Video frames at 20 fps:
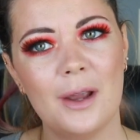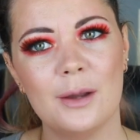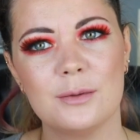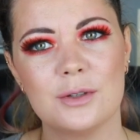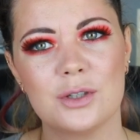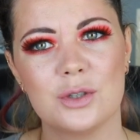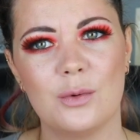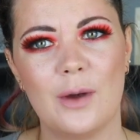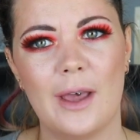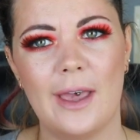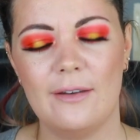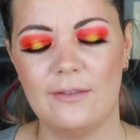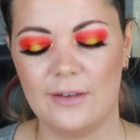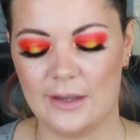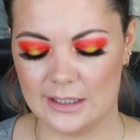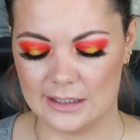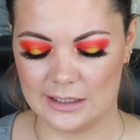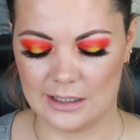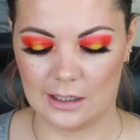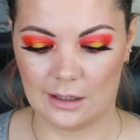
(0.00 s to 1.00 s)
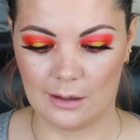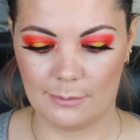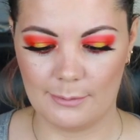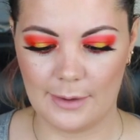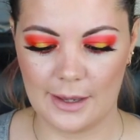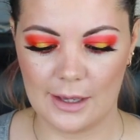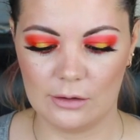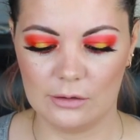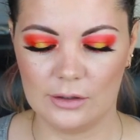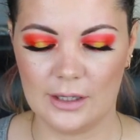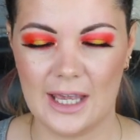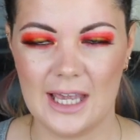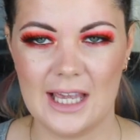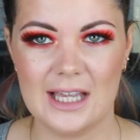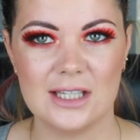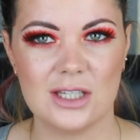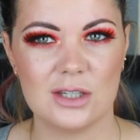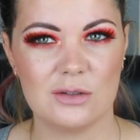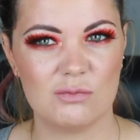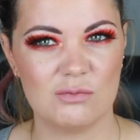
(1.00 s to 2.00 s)
why it was so heavy. It's like a metal
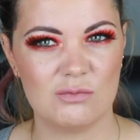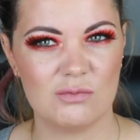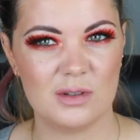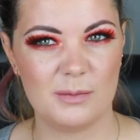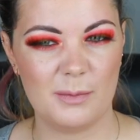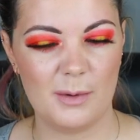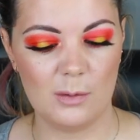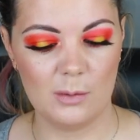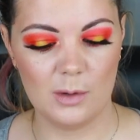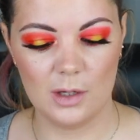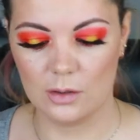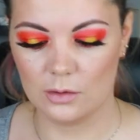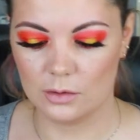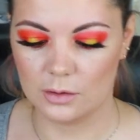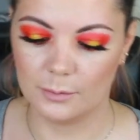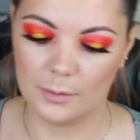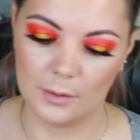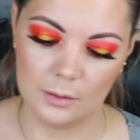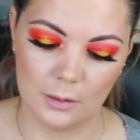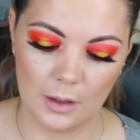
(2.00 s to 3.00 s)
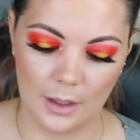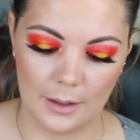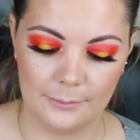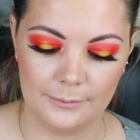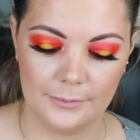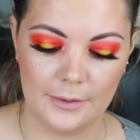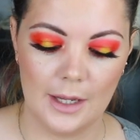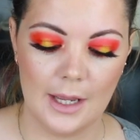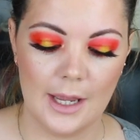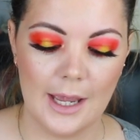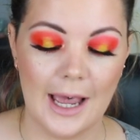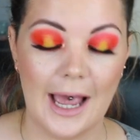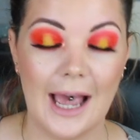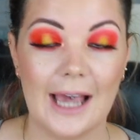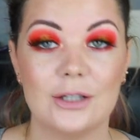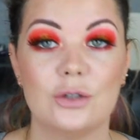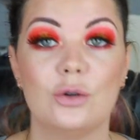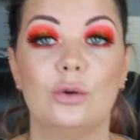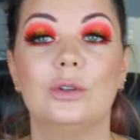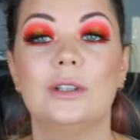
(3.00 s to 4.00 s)
case, a bit weird, but yeah.
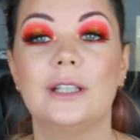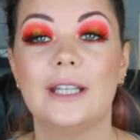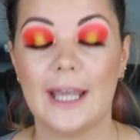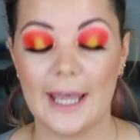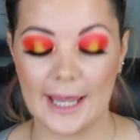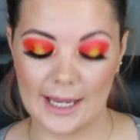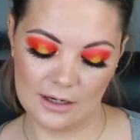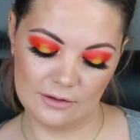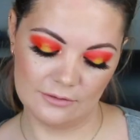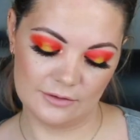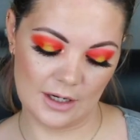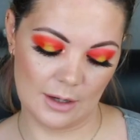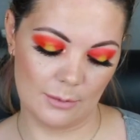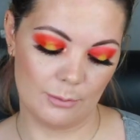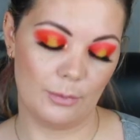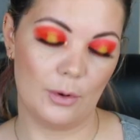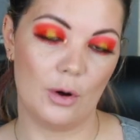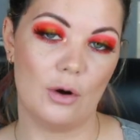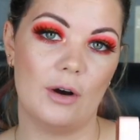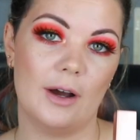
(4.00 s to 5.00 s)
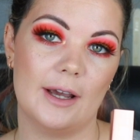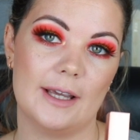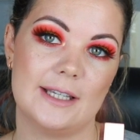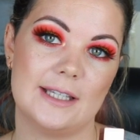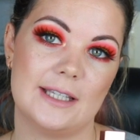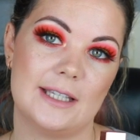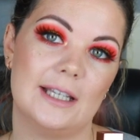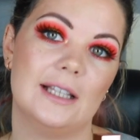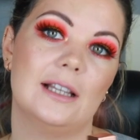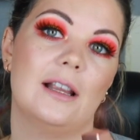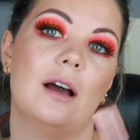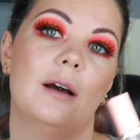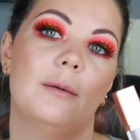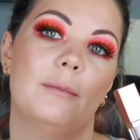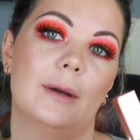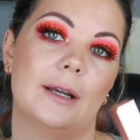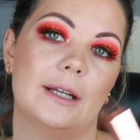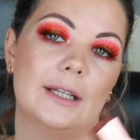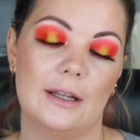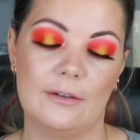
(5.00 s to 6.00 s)
I totally caved and bought Stila
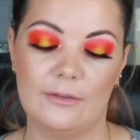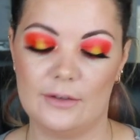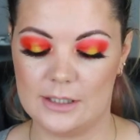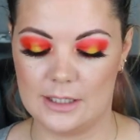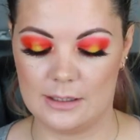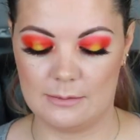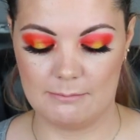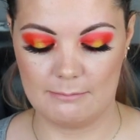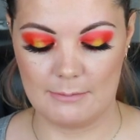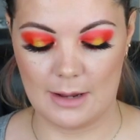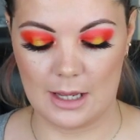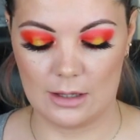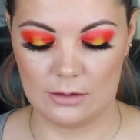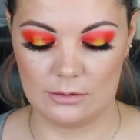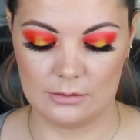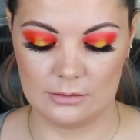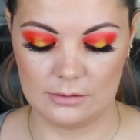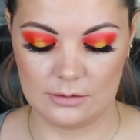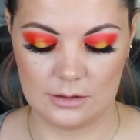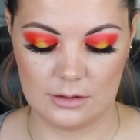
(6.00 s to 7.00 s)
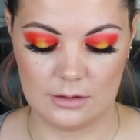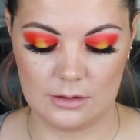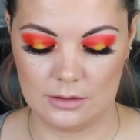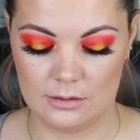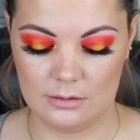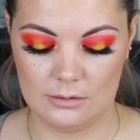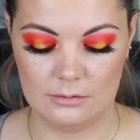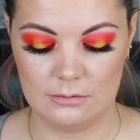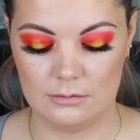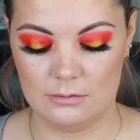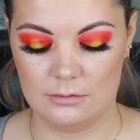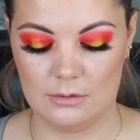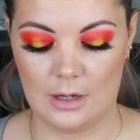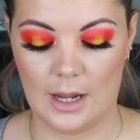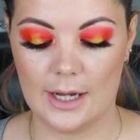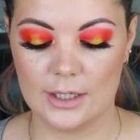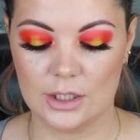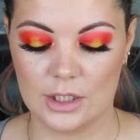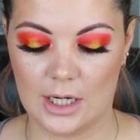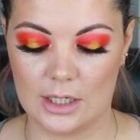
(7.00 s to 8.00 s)
Magnificent Metals
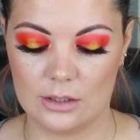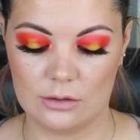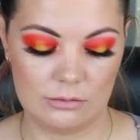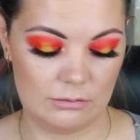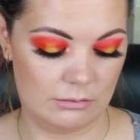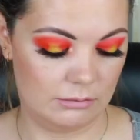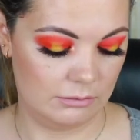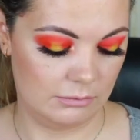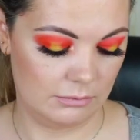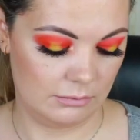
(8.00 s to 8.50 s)
eyeshadow.